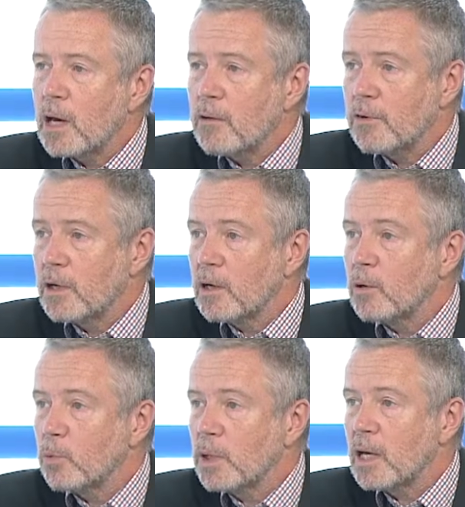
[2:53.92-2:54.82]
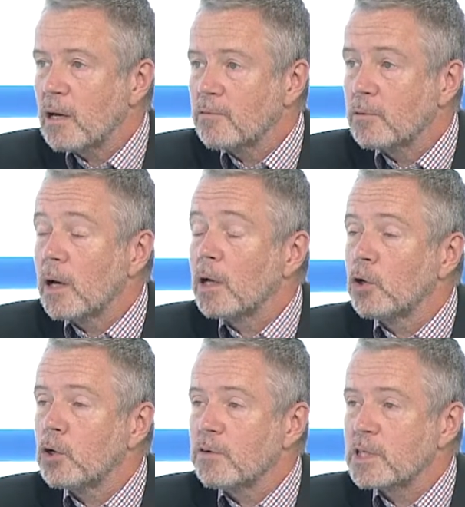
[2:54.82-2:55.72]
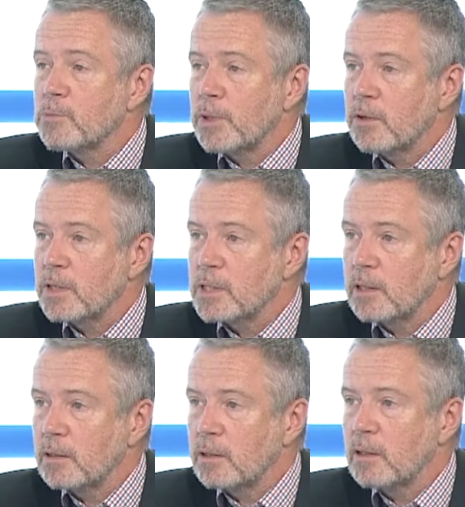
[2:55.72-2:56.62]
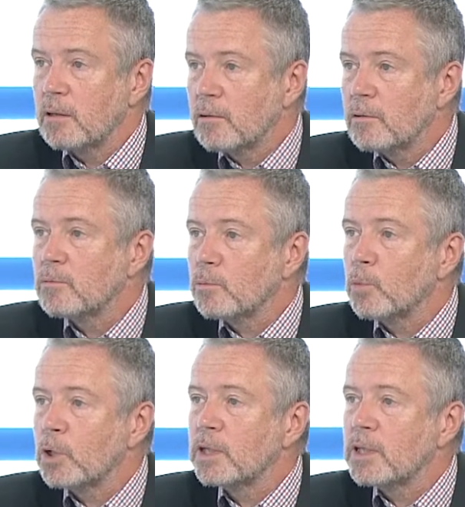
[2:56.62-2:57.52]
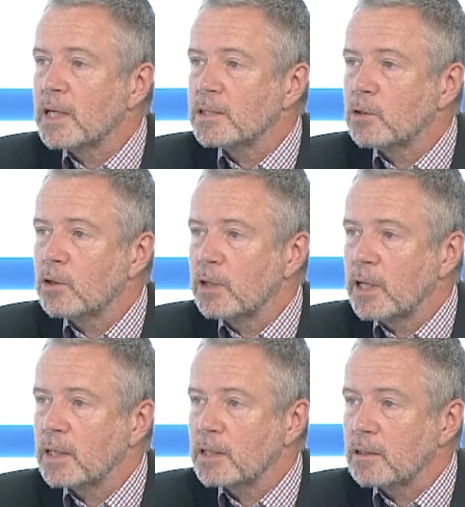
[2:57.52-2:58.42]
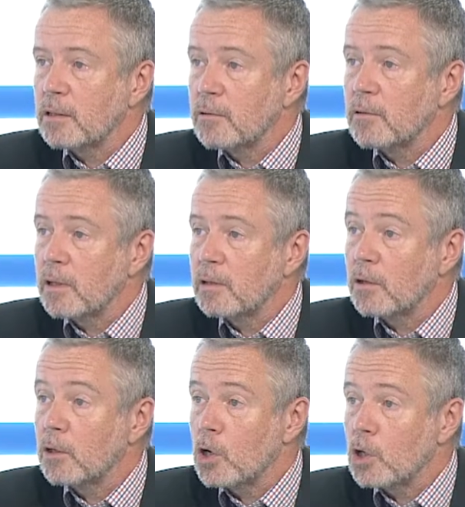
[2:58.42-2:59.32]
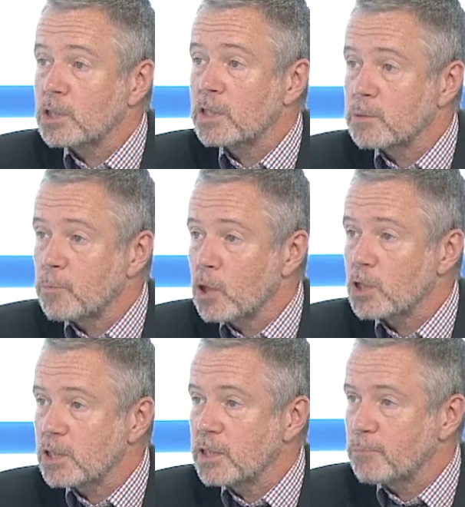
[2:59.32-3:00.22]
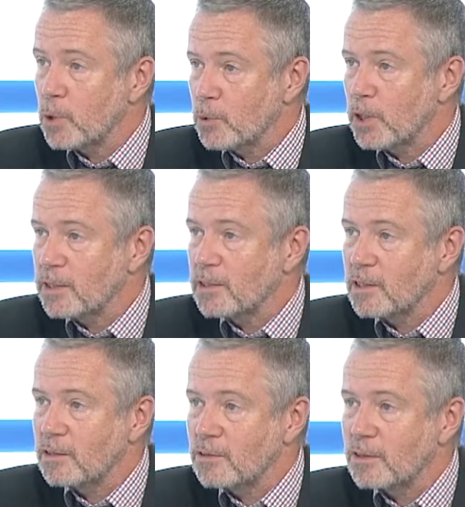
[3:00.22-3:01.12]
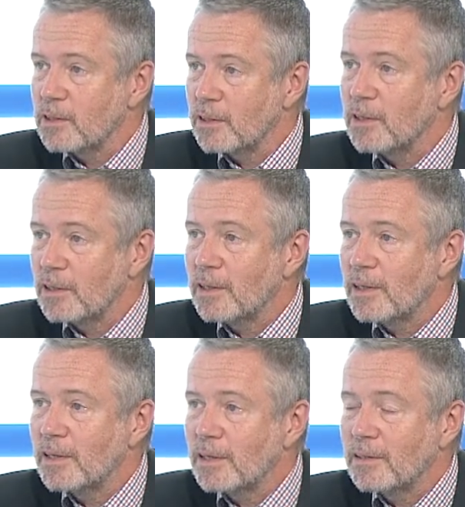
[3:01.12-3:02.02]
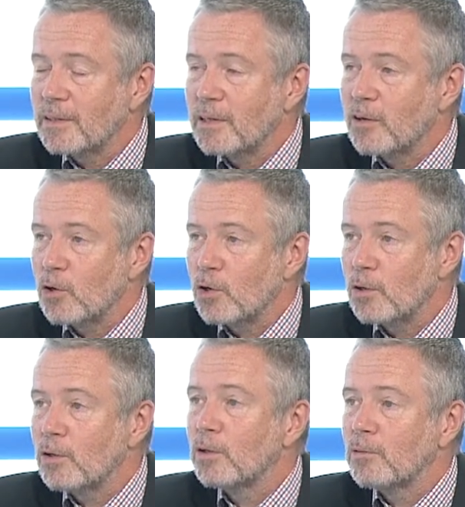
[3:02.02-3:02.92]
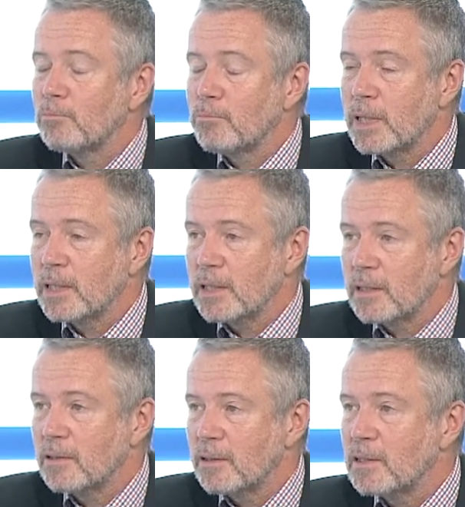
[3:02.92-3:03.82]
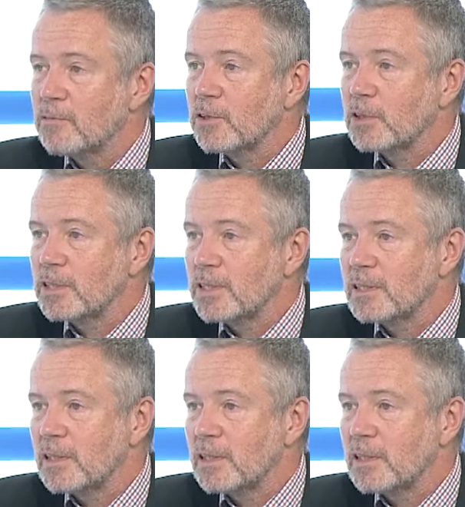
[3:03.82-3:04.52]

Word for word: have a lot of experience in what it takes to connect a large and sparsely populated country. There are many difficulties,